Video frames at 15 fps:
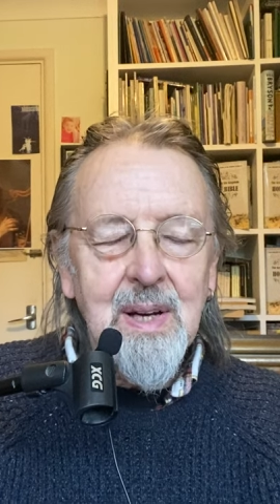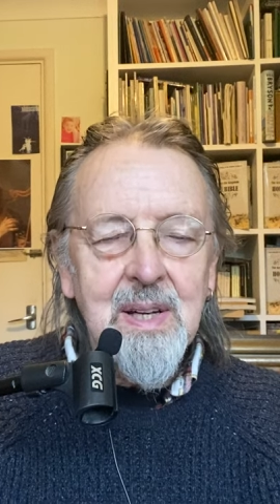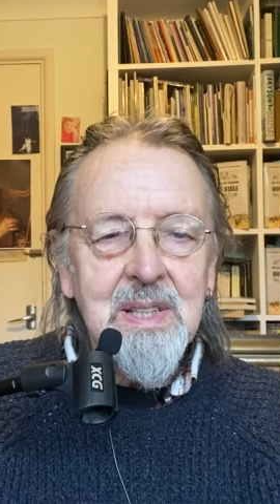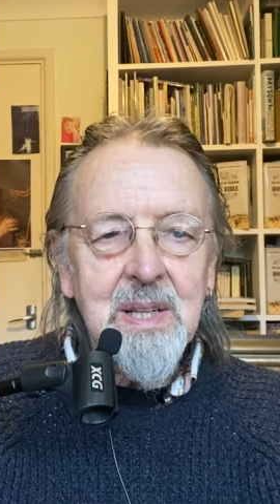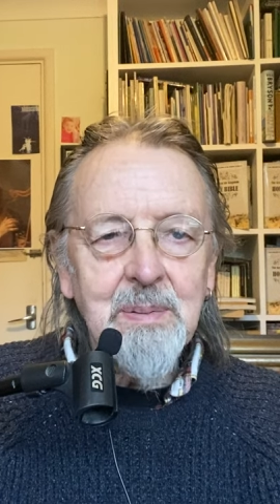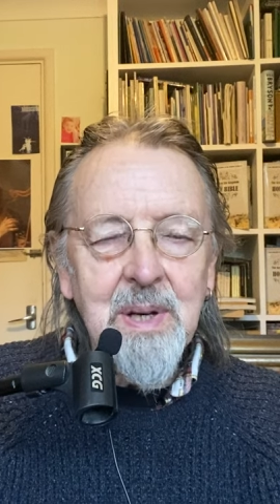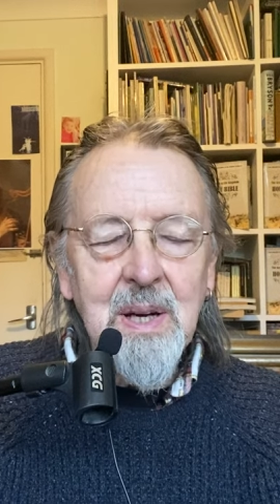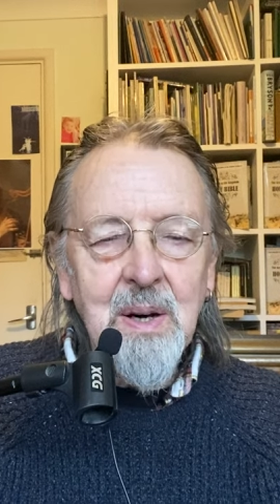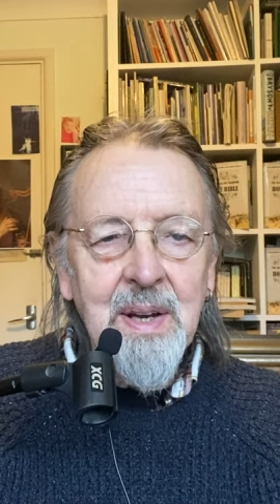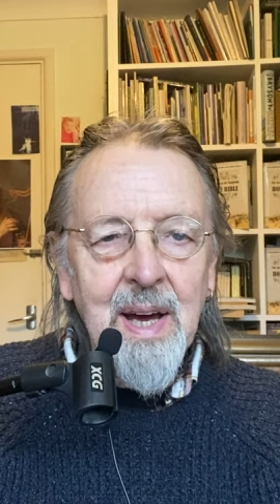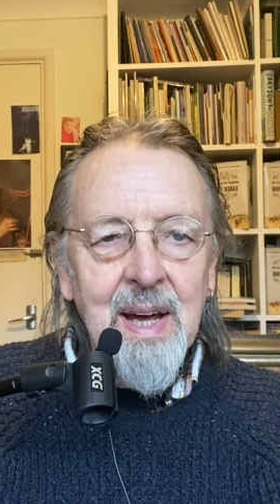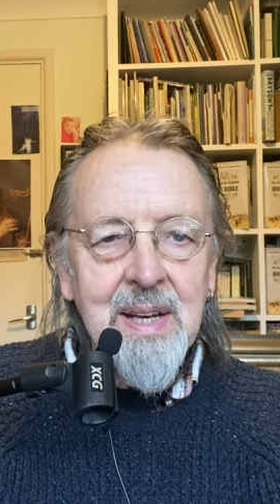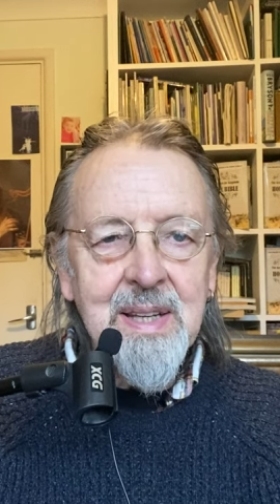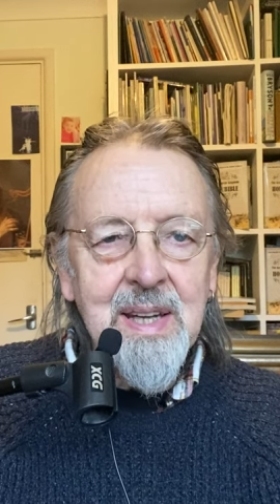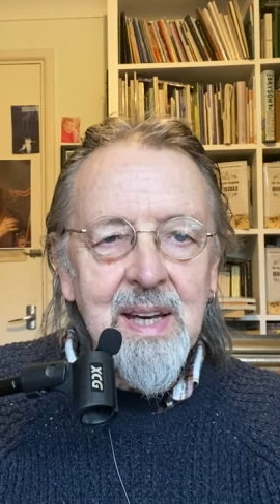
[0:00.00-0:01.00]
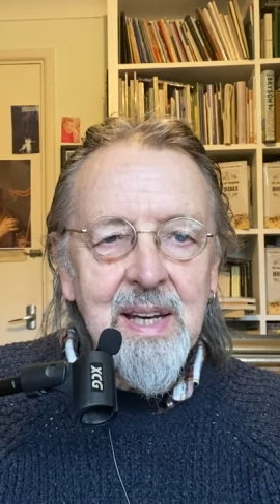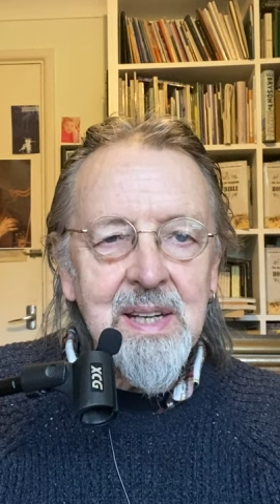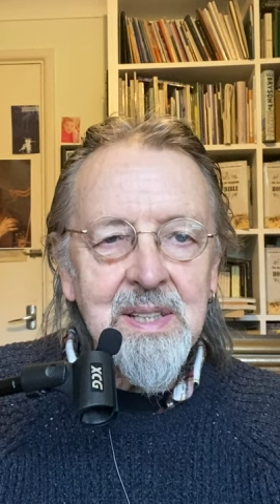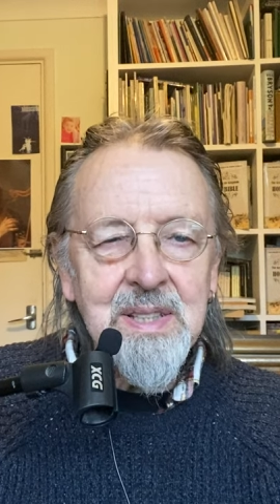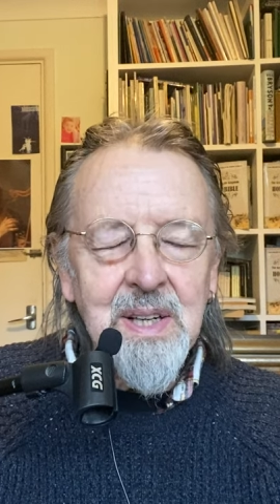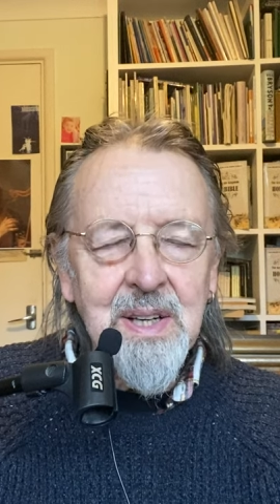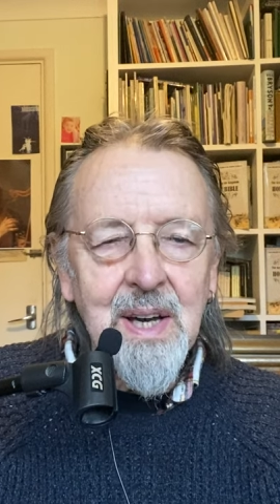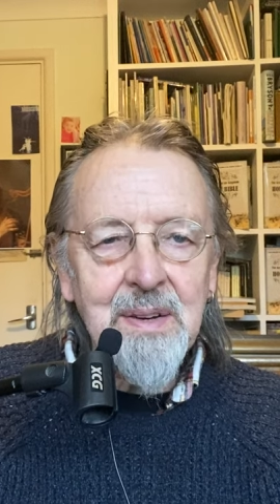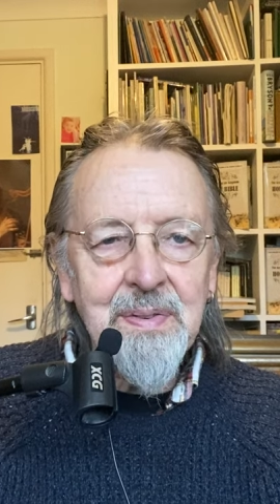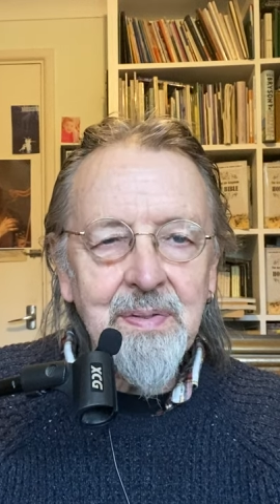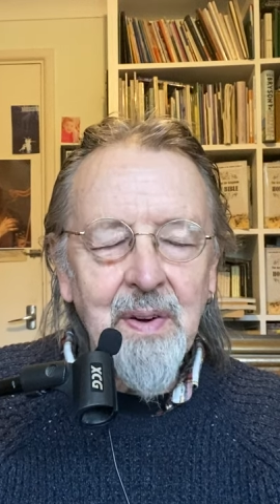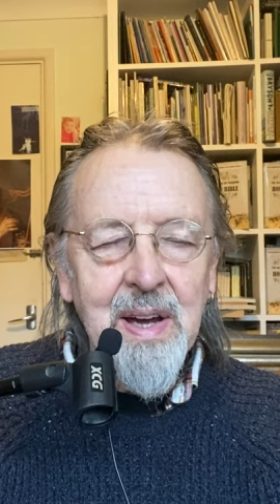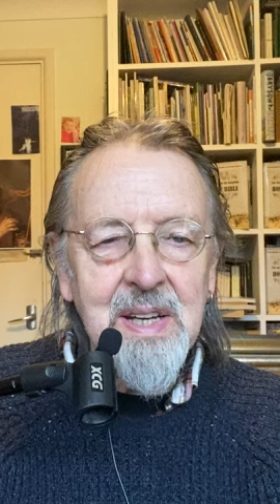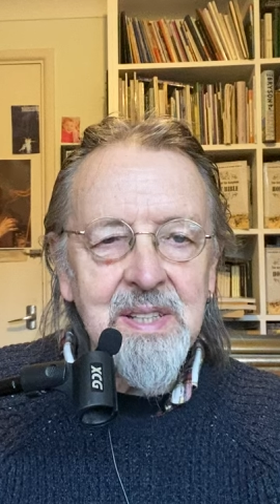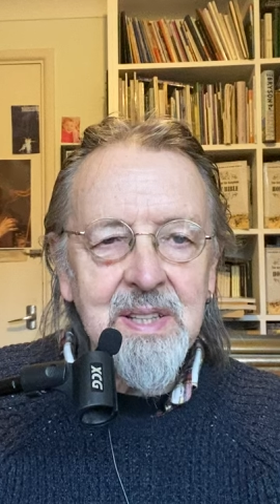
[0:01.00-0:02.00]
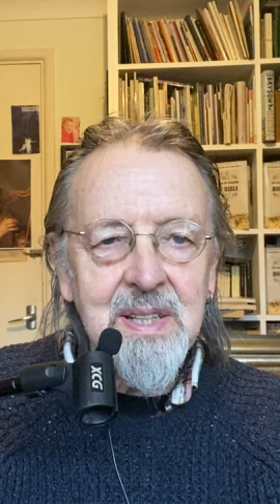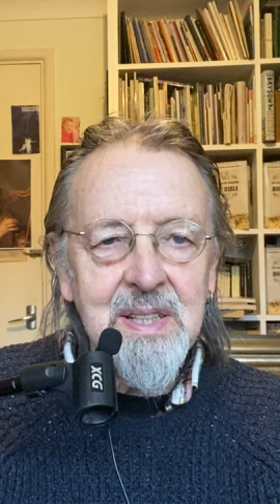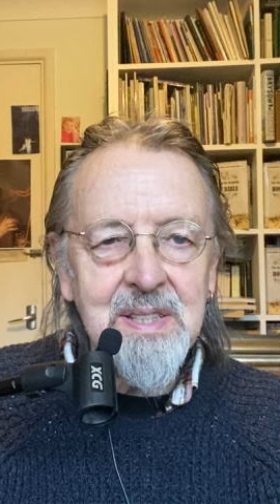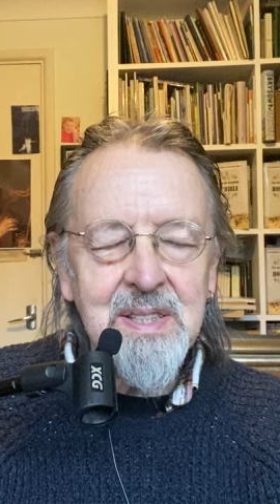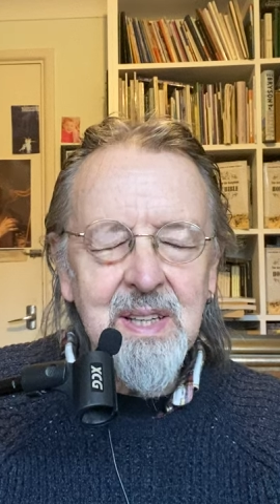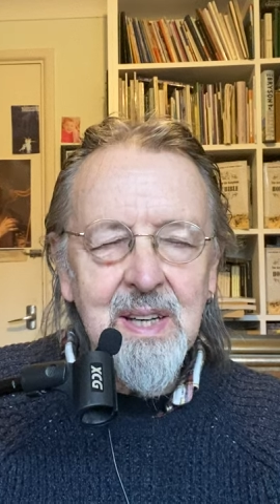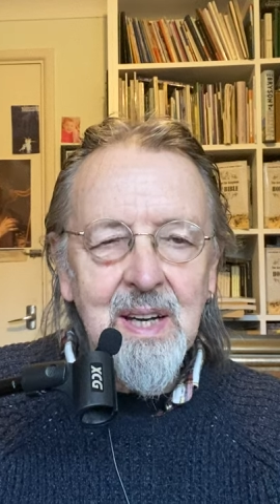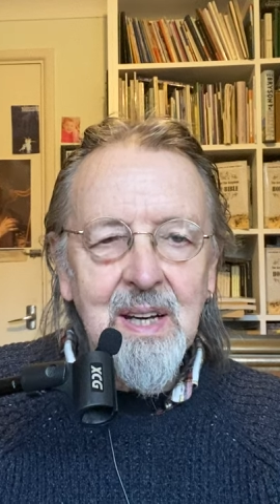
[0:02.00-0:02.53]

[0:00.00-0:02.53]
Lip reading: To be on our knees, on our faces,